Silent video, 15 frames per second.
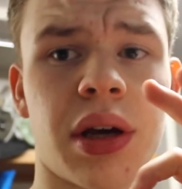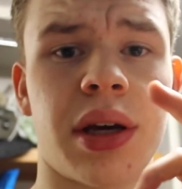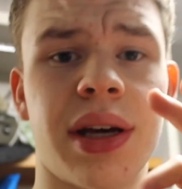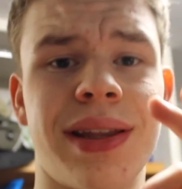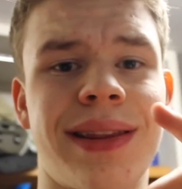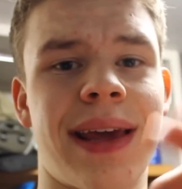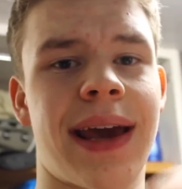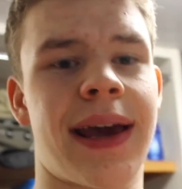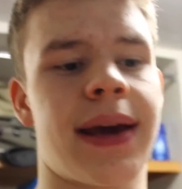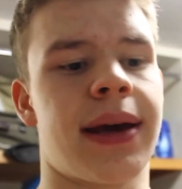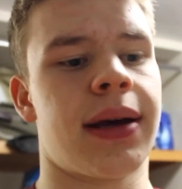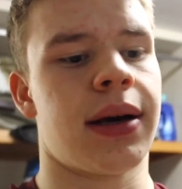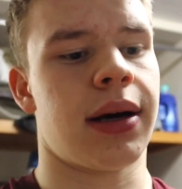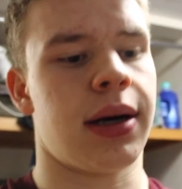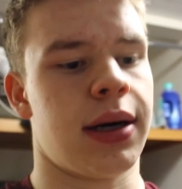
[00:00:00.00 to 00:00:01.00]
good day.
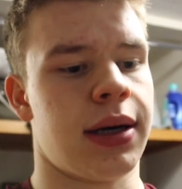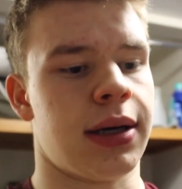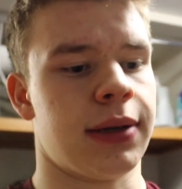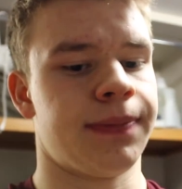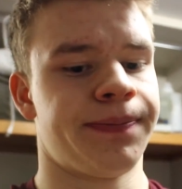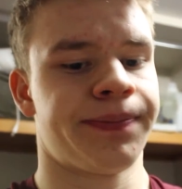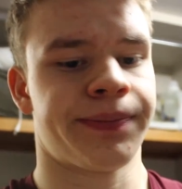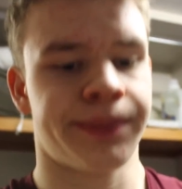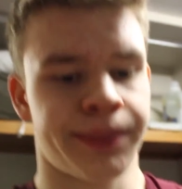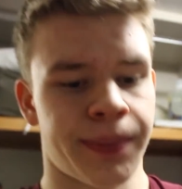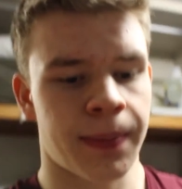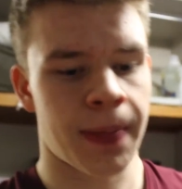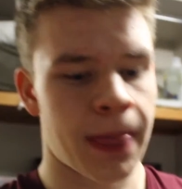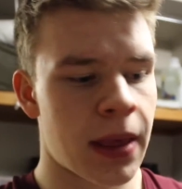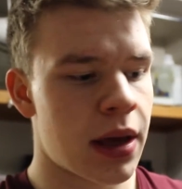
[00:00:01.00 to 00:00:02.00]
Uh,
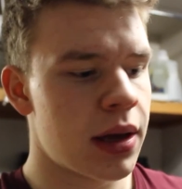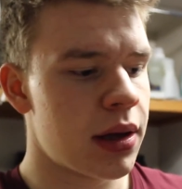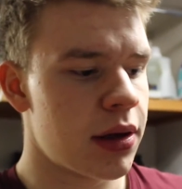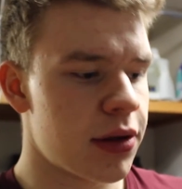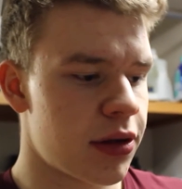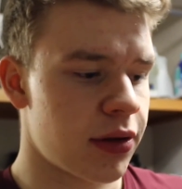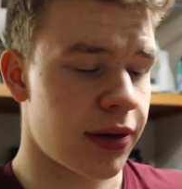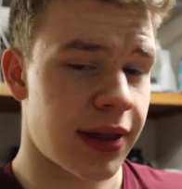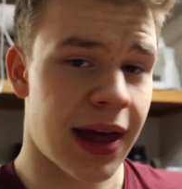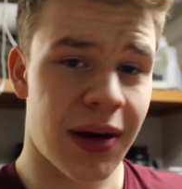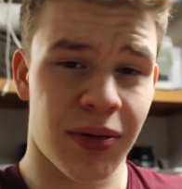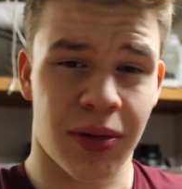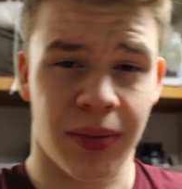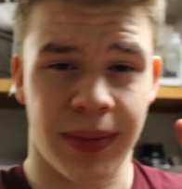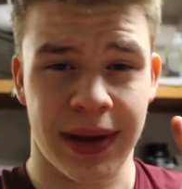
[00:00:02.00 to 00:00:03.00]
so
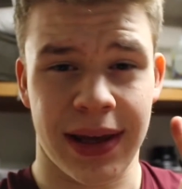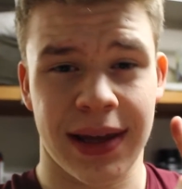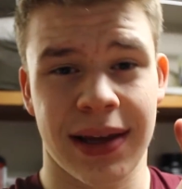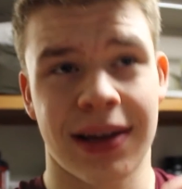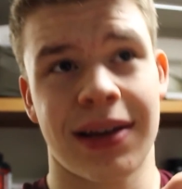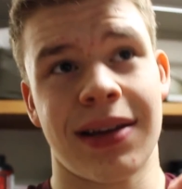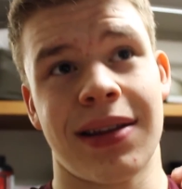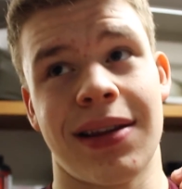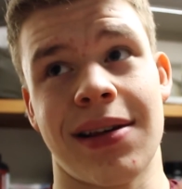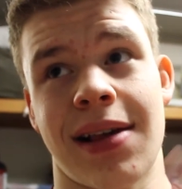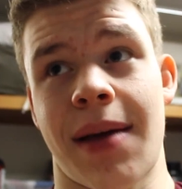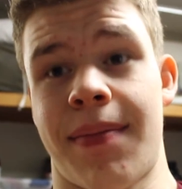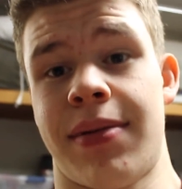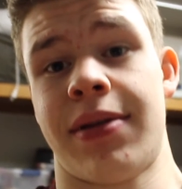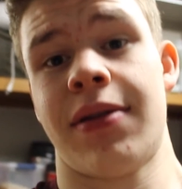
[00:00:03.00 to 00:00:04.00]
that will be
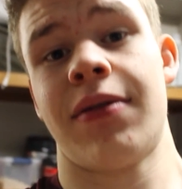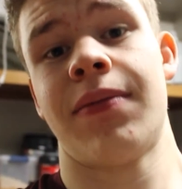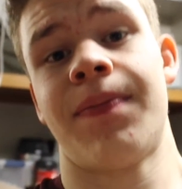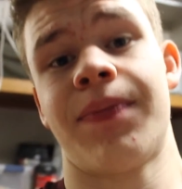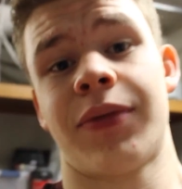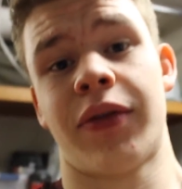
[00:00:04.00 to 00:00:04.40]
this episode.